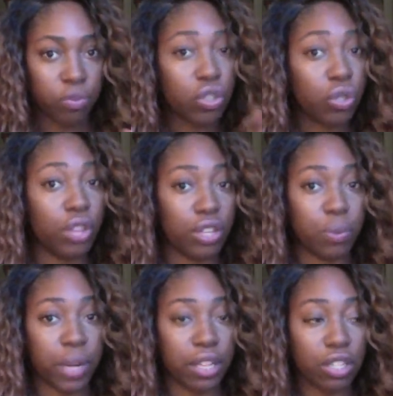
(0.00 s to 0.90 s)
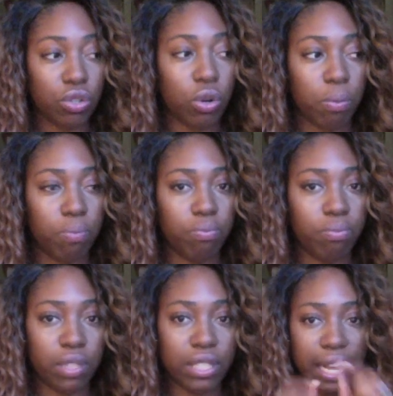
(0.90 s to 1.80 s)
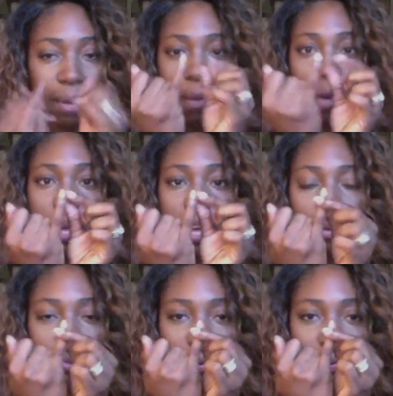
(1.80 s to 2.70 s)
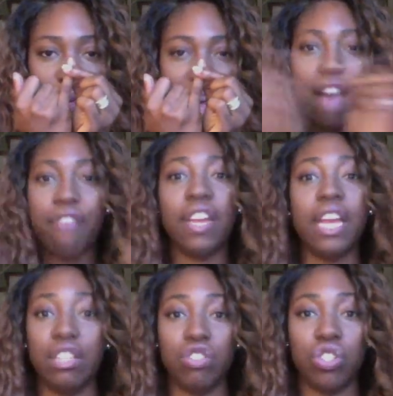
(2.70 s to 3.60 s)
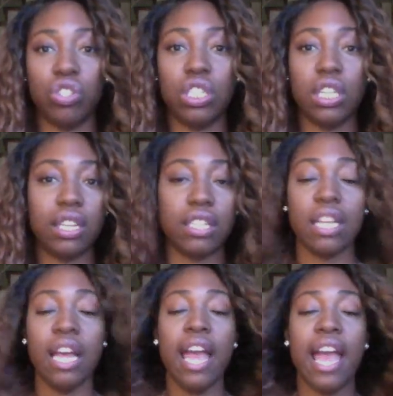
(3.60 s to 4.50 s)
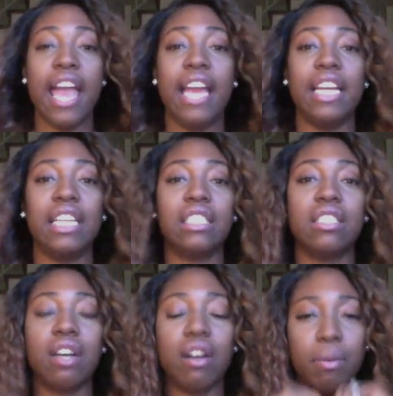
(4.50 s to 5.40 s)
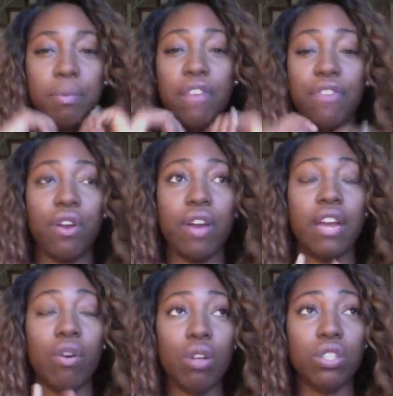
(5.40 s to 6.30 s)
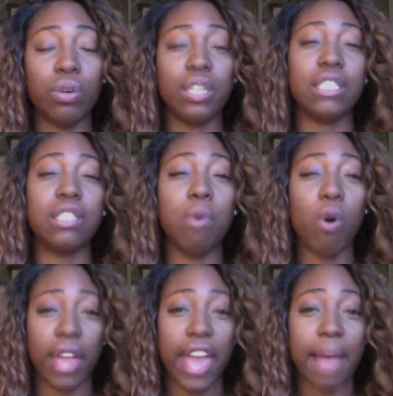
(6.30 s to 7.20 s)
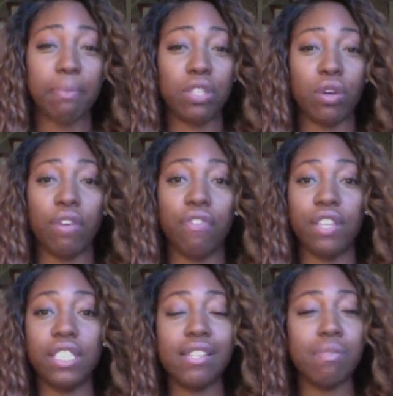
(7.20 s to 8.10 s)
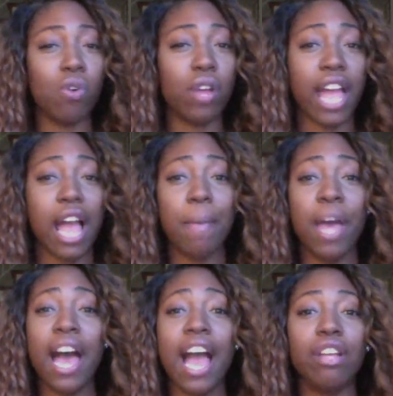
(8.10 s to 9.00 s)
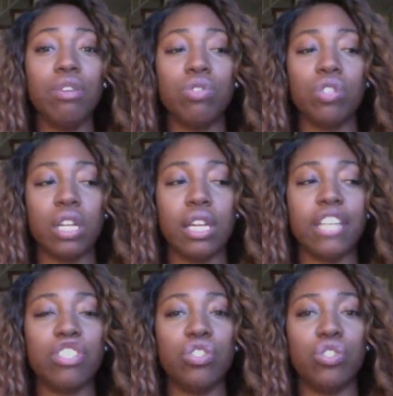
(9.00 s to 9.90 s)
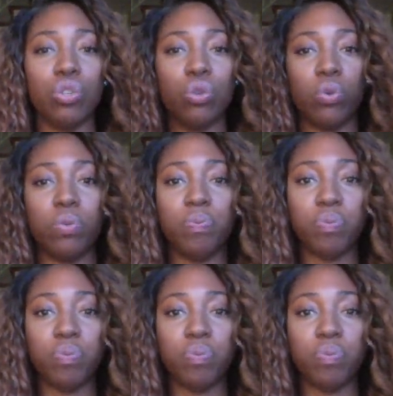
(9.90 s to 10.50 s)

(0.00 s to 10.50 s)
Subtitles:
to this wig. It's like maybe half an inch to this. And it's, and also it's a small cap. So if it's a small cap, I usually like to do